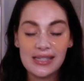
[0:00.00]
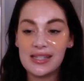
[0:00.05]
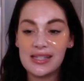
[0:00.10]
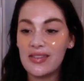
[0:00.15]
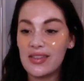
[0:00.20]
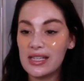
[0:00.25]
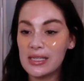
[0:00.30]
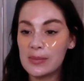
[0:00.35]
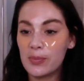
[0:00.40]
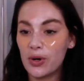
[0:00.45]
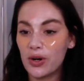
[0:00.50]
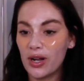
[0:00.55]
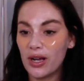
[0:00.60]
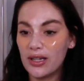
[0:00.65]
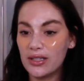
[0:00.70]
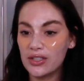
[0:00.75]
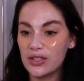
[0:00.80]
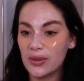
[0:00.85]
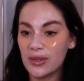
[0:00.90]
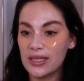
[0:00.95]
so this
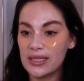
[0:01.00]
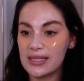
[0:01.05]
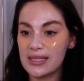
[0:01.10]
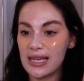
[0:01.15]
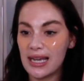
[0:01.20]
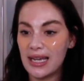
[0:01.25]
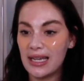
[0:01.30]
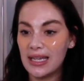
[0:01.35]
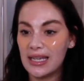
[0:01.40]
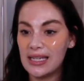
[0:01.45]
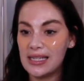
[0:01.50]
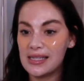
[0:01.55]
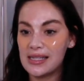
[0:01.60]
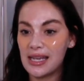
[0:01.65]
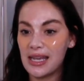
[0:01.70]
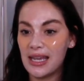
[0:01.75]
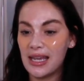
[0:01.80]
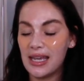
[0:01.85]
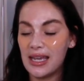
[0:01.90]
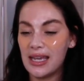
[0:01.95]
product, Joanna's saying, is
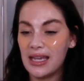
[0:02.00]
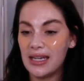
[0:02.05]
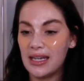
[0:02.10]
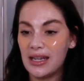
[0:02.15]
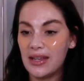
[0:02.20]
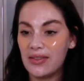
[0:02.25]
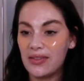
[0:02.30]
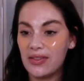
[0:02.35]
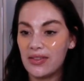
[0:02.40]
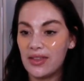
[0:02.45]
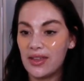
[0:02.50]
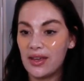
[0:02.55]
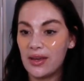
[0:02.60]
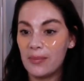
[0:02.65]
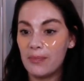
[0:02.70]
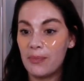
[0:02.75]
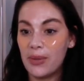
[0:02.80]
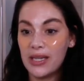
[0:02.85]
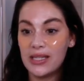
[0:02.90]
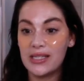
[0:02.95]
in
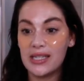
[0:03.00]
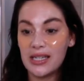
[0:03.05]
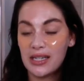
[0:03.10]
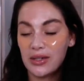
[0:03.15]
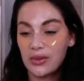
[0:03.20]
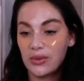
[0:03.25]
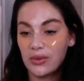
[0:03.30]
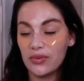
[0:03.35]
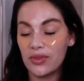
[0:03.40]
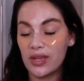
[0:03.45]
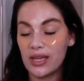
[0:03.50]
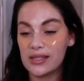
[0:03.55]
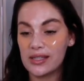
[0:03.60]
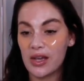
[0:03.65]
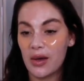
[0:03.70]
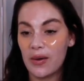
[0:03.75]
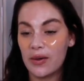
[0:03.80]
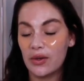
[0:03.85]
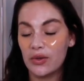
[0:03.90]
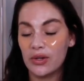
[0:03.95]
the big deal that's
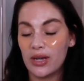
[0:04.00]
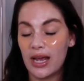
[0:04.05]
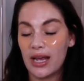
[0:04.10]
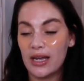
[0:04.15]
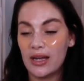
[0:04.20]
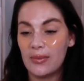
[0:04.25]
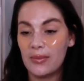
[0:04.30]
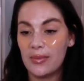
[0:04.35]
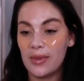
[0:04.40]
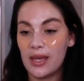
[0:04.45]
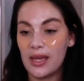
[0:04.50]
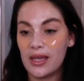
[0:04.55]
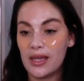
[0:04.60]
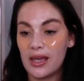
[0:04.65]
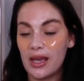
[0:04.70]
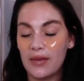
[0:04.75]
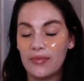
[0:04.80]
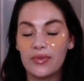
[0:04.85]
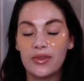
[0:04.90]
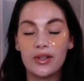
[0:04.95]
going on
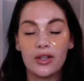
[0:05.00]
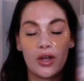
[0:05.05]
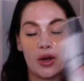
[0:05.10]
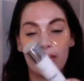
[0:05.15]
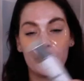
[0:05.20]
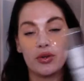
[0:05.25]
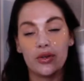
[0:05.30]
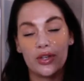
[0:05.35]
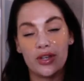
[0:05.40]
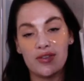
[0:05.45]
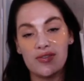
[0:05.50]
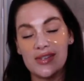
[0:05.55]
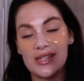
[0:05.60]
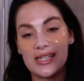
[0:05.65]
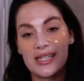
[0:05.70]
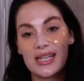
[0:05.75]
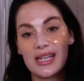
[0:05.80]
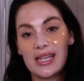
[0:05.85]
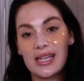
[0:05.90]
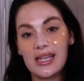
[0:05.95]

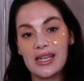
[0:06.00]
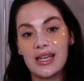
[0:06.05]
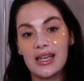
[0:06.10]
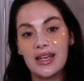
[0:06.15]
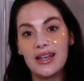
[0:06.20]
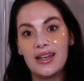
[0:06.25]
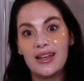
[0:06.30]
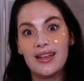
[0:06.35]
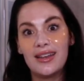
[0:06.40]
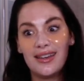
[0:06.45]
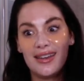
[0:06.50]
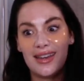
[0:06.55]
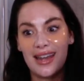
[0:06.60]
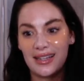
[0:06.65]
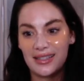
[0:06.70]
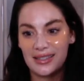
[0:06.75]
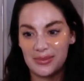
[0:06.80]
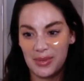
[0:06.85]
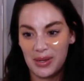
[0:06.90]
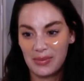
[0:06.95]
QVC
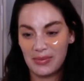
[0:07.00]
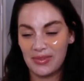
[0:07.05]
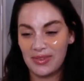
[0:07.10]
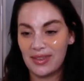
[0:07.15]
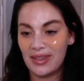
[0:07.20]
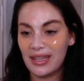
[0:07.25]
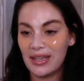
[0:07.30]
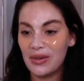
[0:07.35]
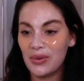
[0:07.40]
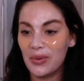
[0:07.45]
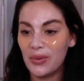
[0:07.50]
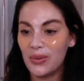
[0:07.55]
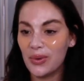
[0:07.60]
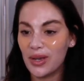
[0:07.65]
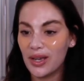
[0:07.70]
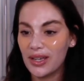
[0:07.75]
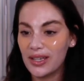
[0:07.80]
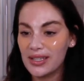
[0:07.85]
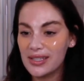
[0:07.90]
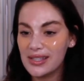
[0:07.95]
next month in
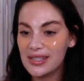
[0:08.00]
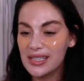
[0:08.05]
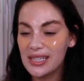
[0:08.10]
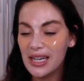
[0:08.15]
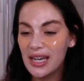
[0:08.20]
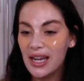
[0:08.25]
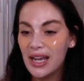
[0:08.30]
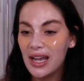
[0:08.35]
August.